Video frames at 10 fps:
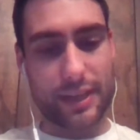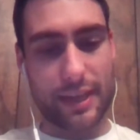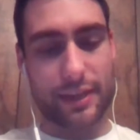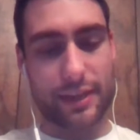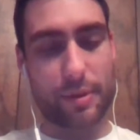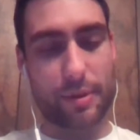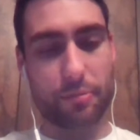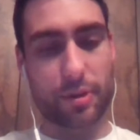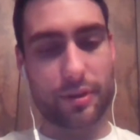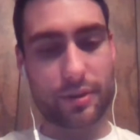Cannot
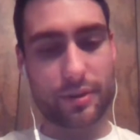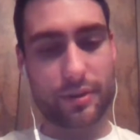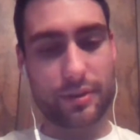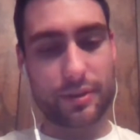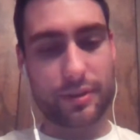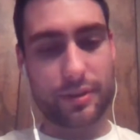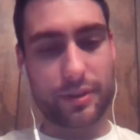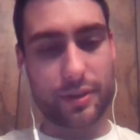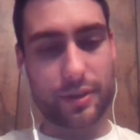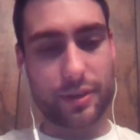remember.
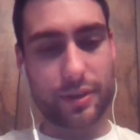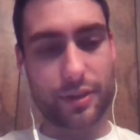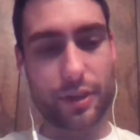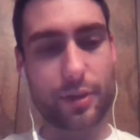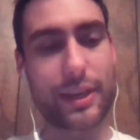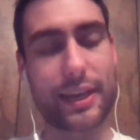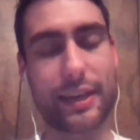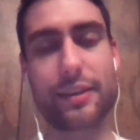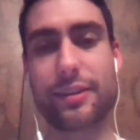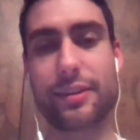Go ahead.